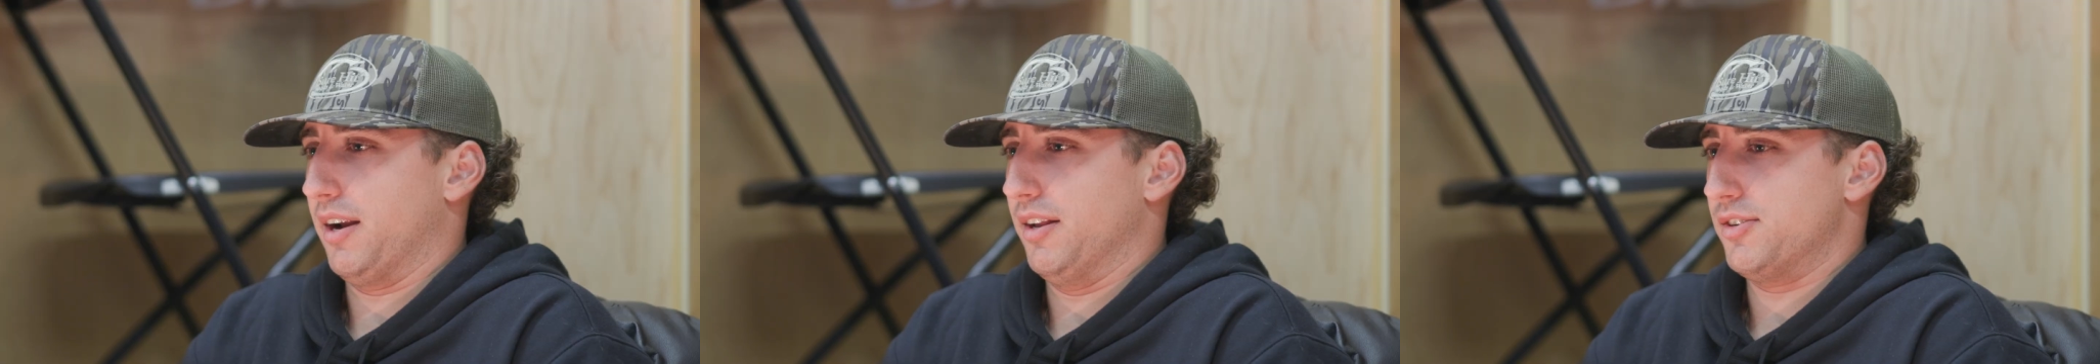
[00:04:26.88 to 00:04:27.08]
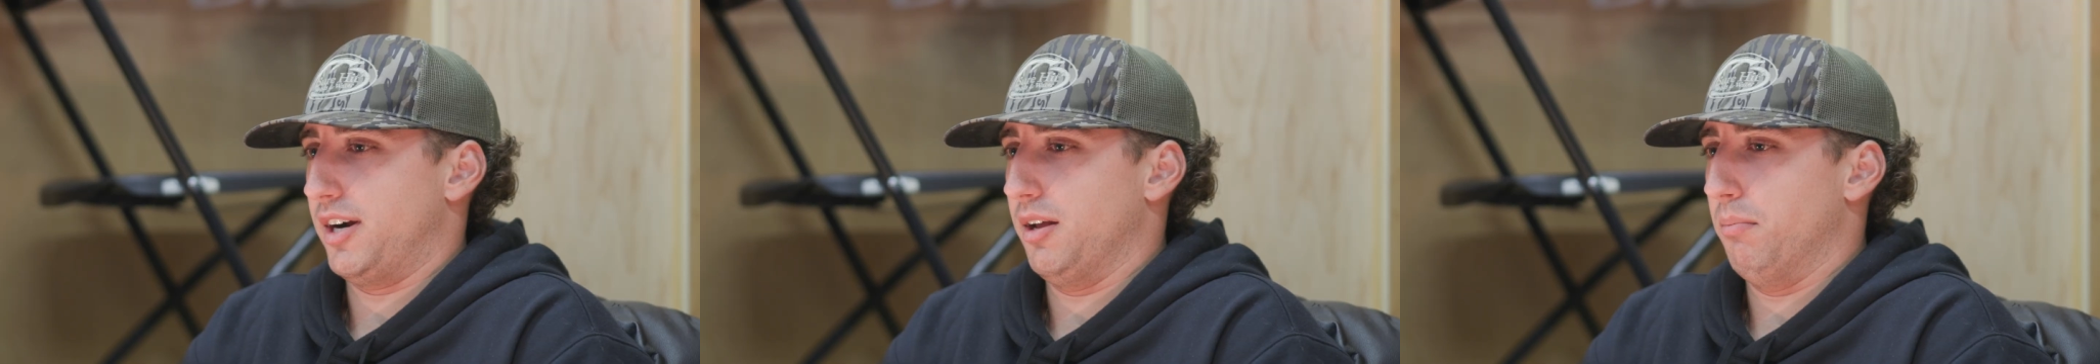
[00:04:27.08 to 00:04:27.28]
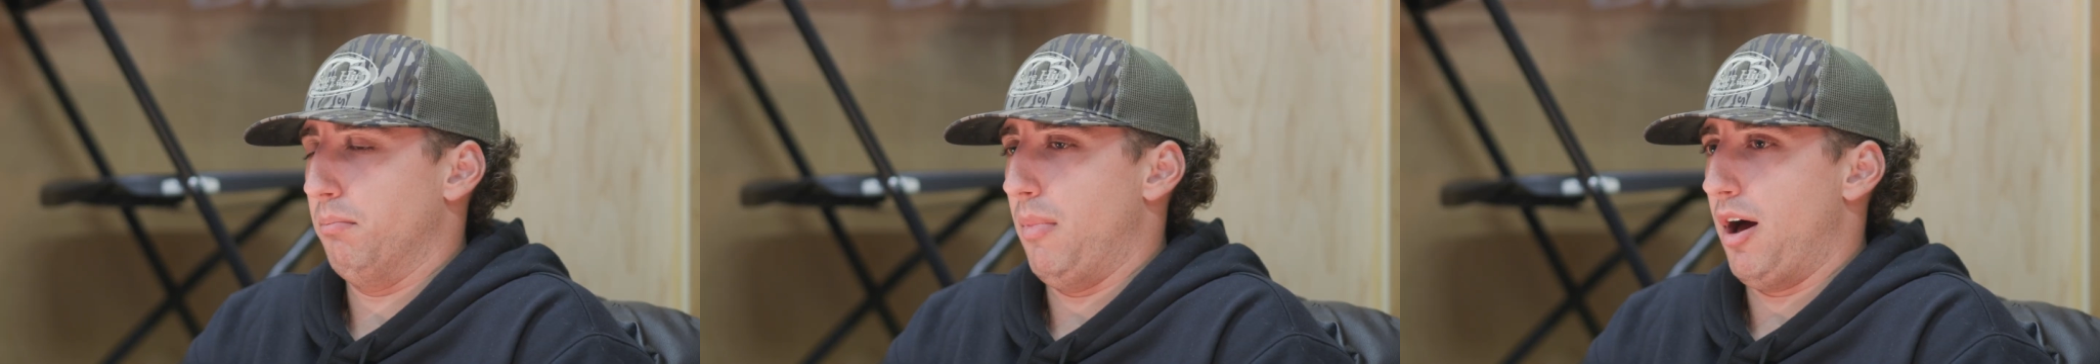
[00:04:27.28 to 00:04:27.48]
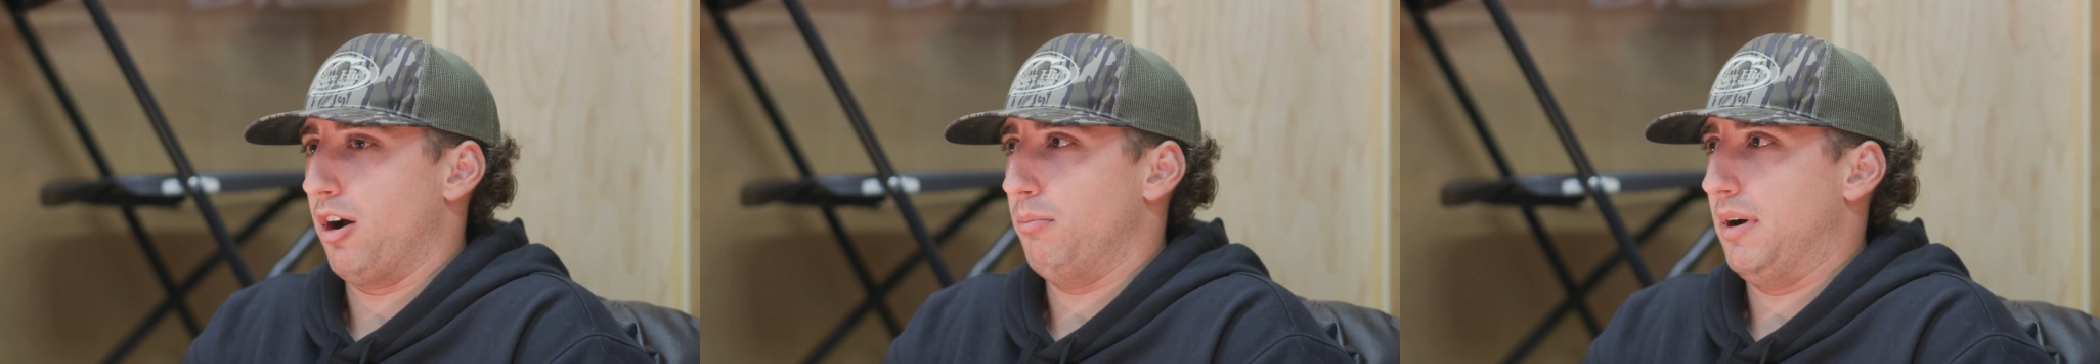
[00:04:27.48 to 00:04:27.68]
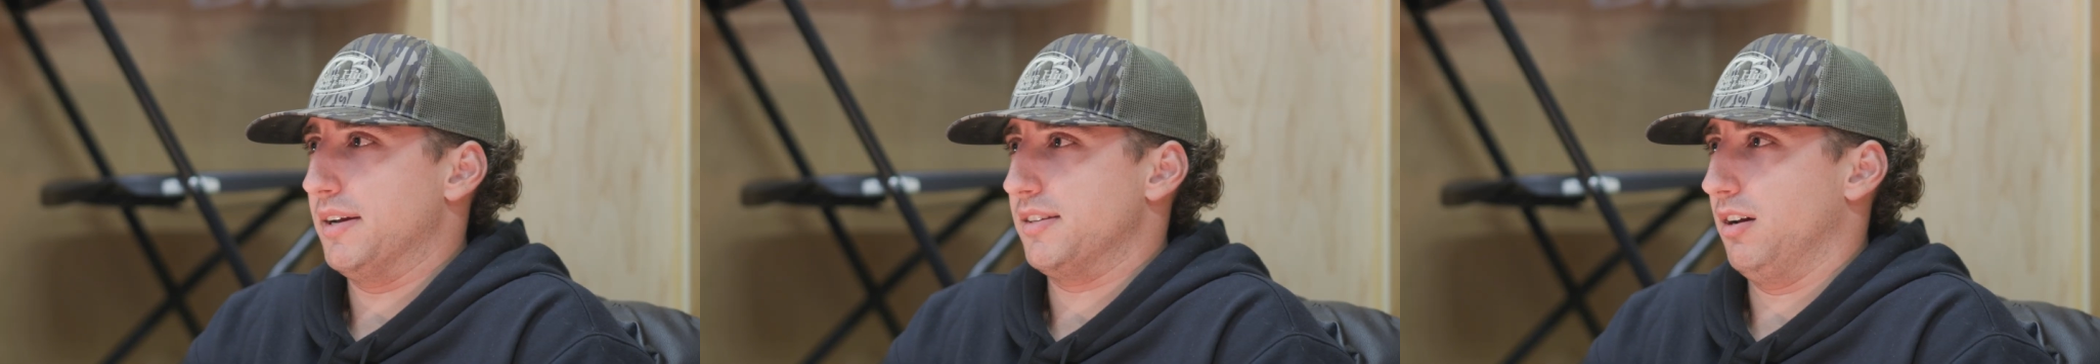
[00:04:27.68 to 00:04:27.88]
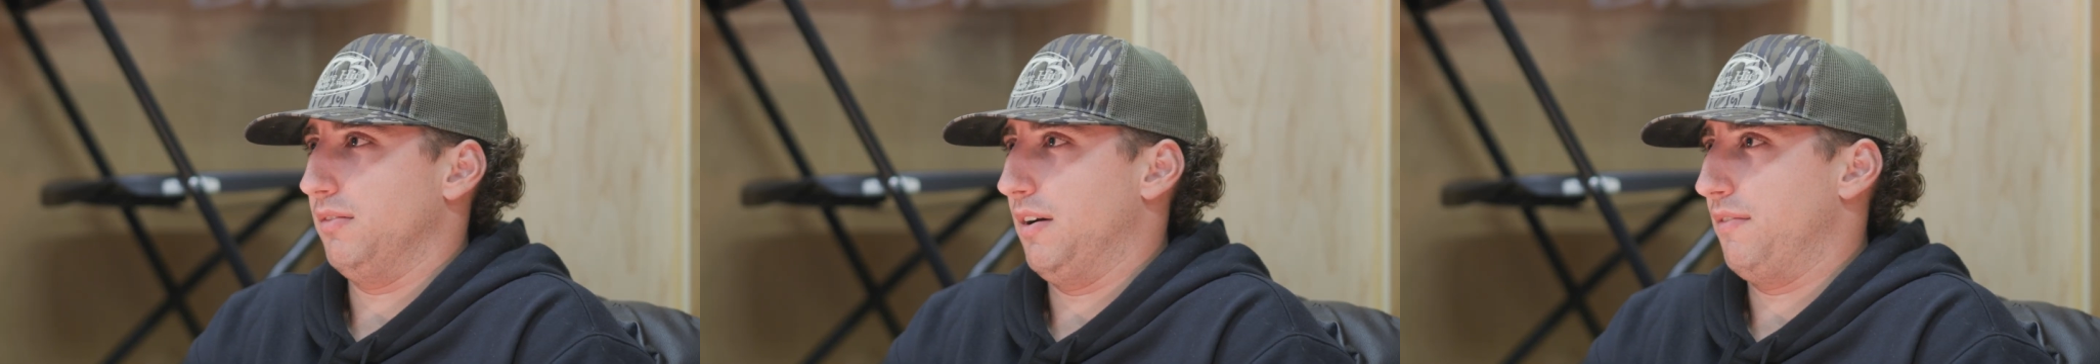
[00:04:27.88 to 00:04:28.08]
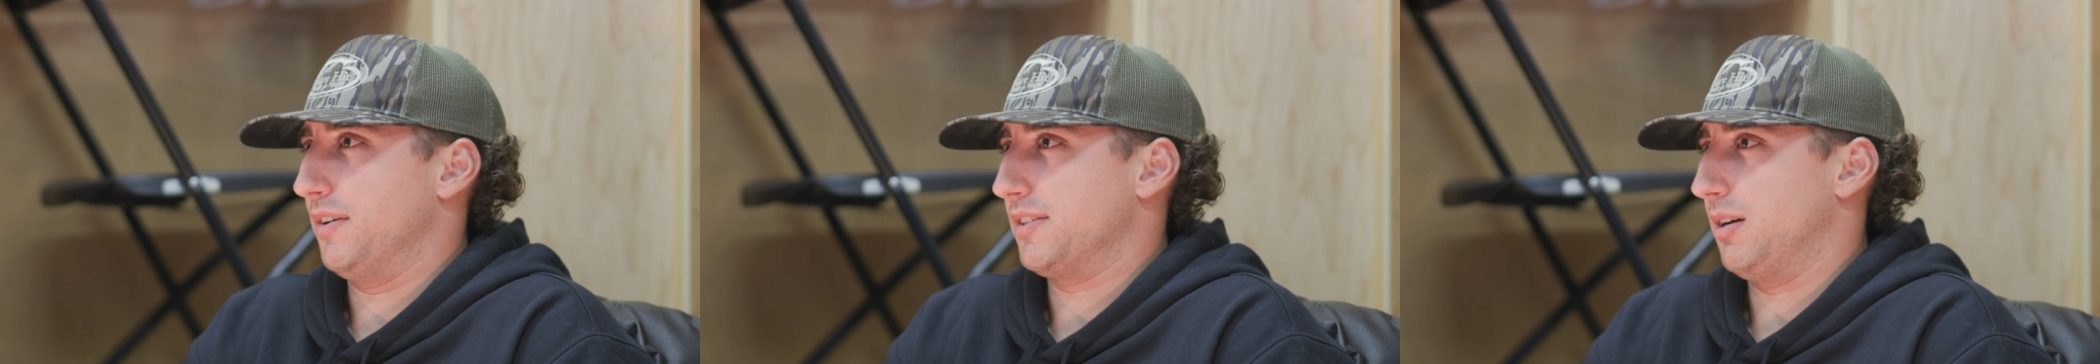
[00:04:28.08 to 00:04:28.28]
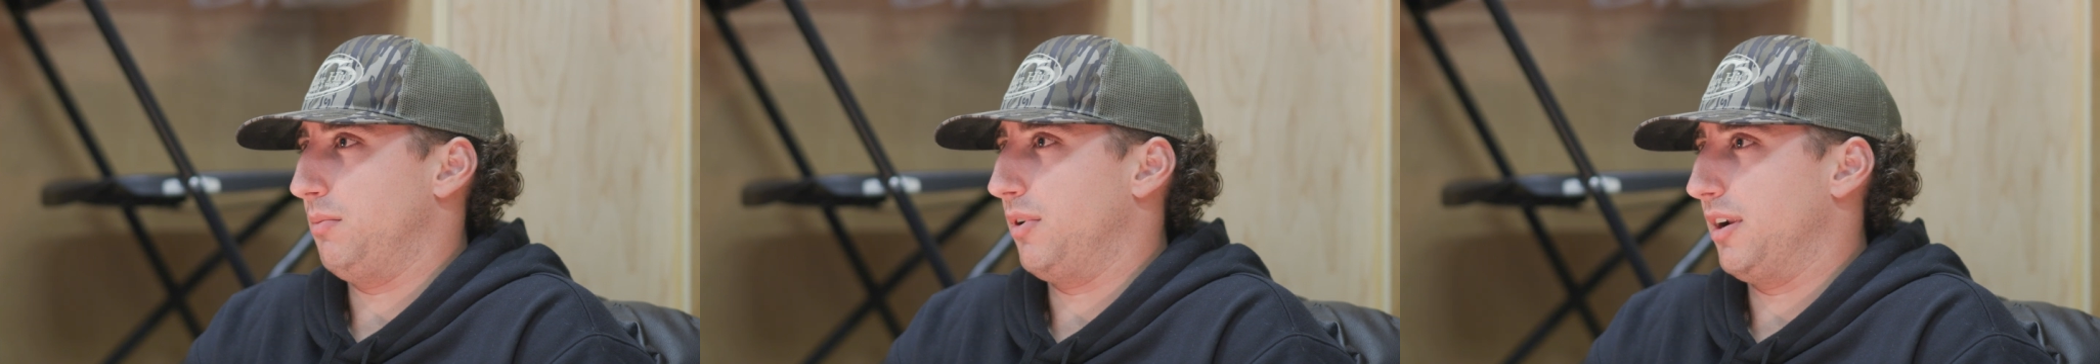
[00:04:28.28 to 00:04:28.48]
going to try to model myself after
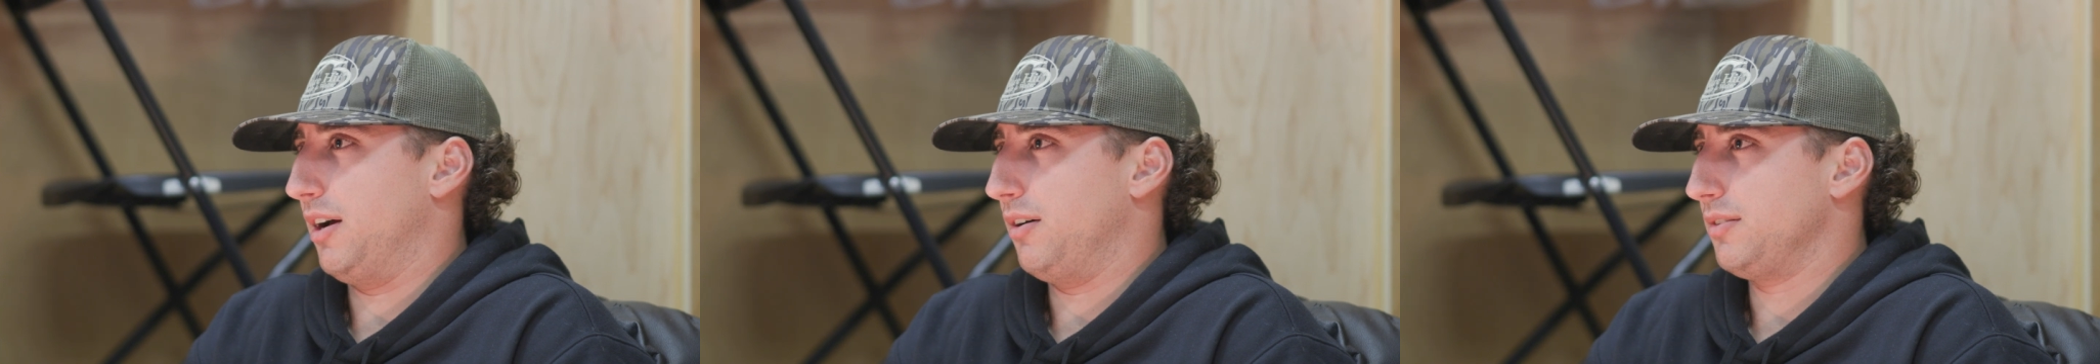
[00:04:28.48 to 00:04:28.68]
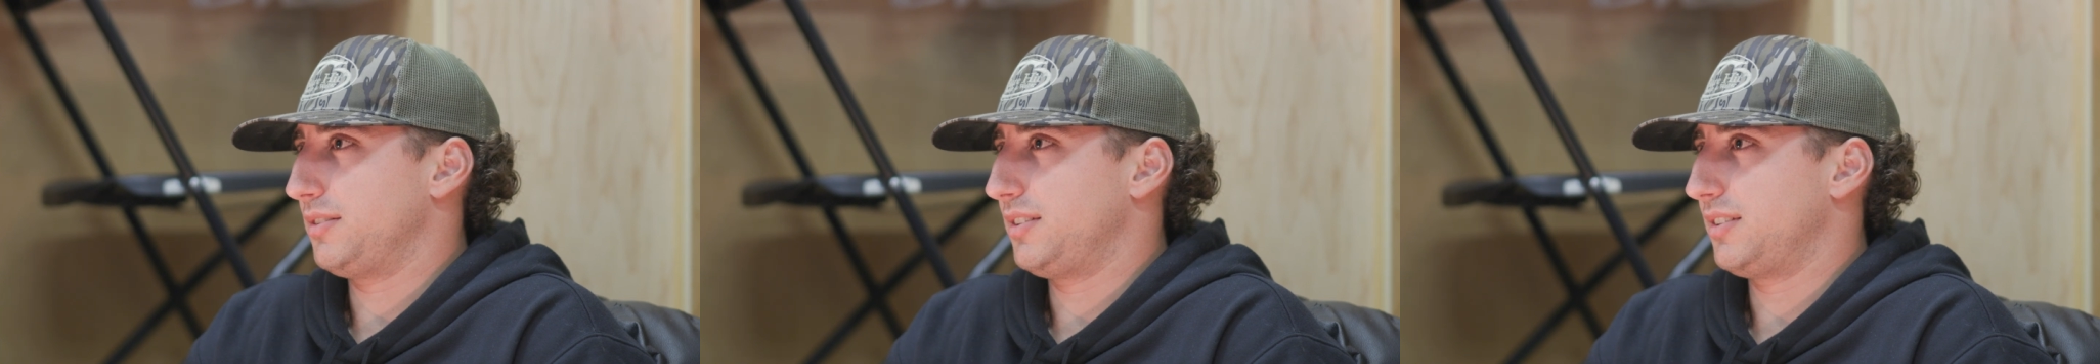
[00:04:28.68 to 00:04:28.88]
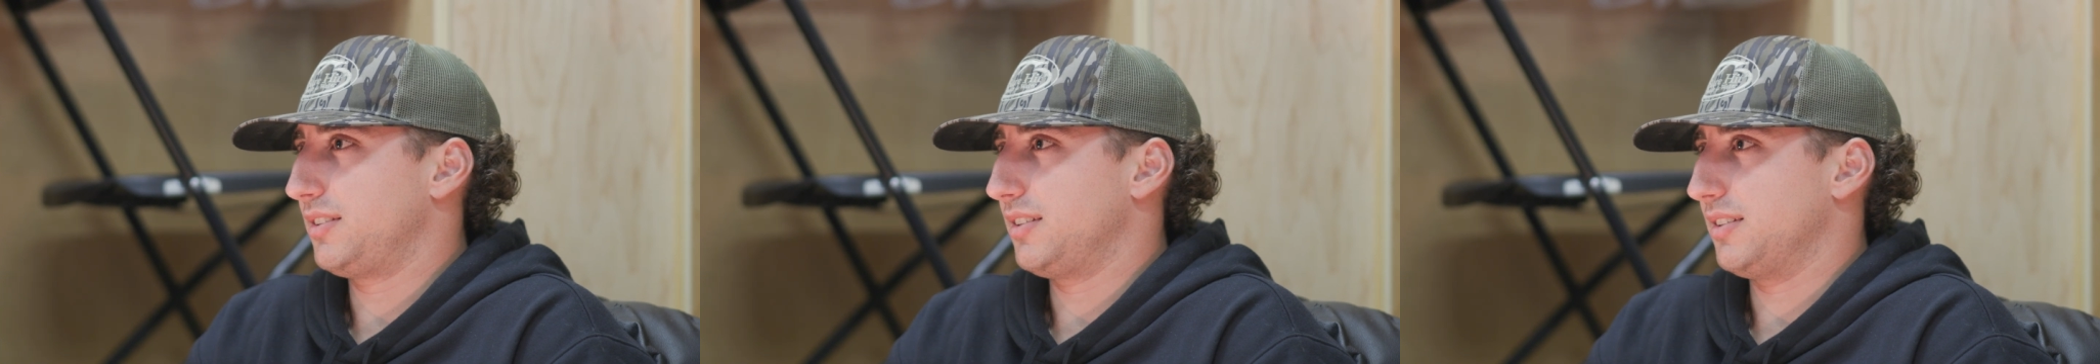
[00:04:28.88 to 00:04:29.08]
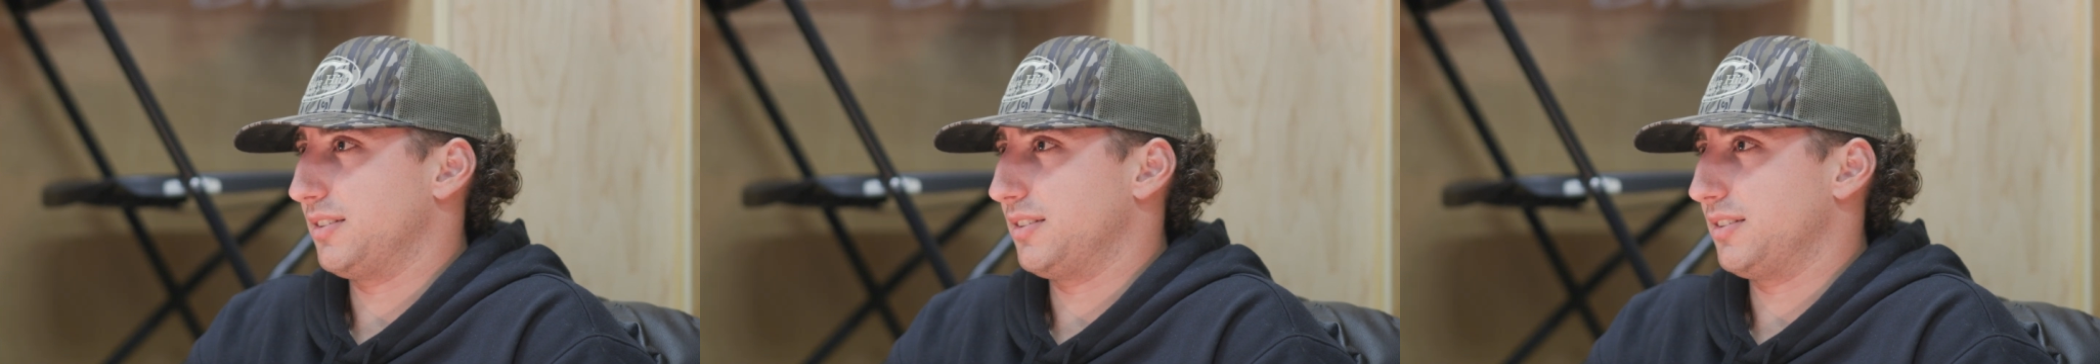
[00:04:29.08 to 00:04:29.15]
someone else.